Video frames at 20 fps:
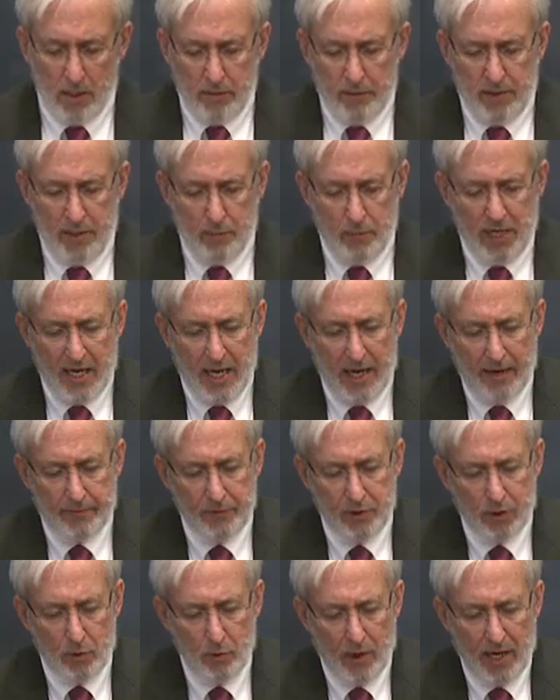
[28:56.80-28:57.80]
Well, then we have
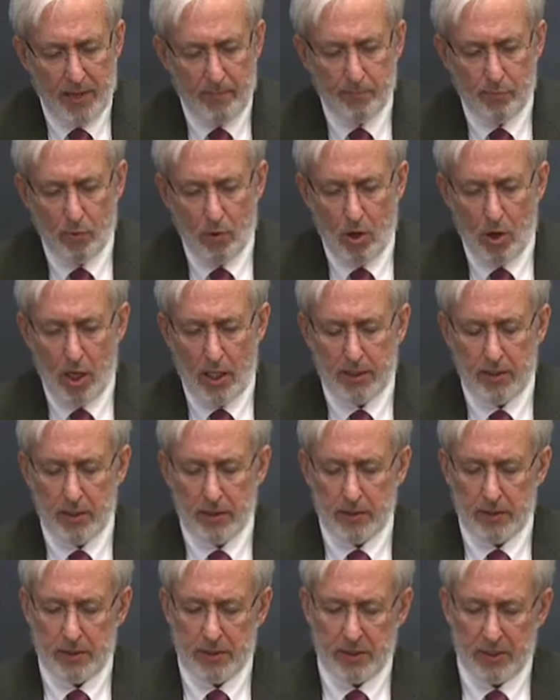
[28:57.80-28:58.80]
the great broad
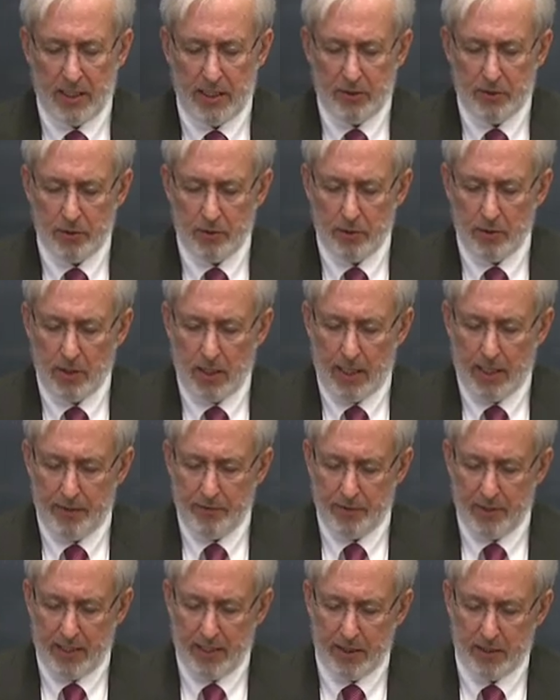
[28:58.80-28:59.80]
center, I
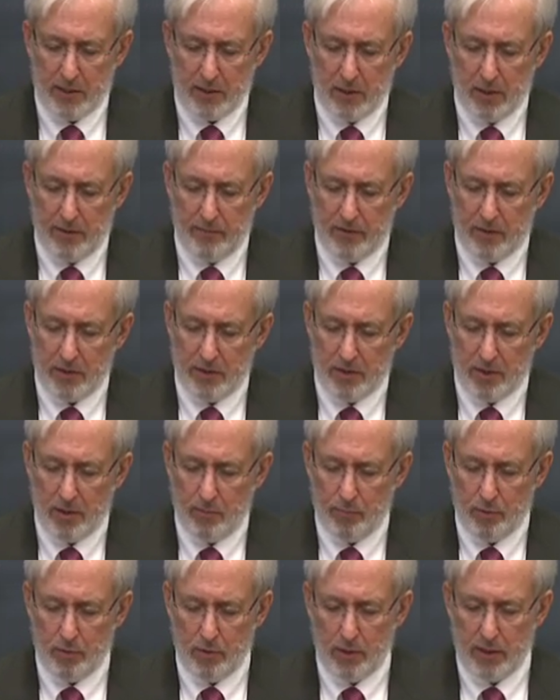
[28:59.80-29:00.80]
think, of
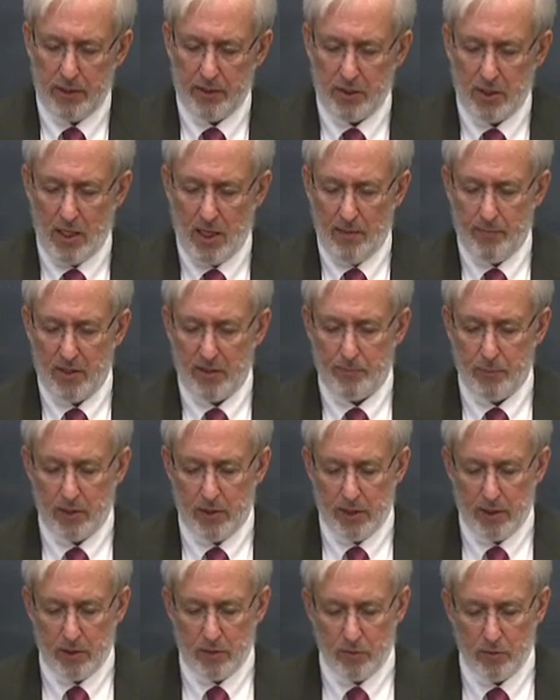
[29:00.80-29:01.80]
contemporary Islamic
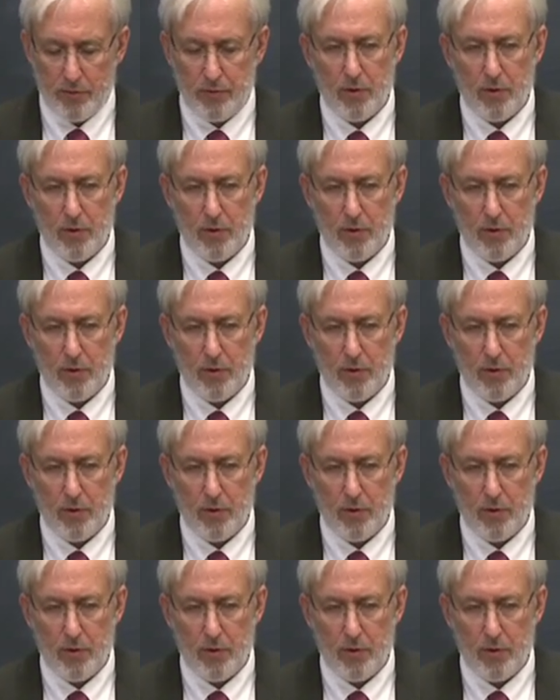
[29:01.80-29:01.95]
political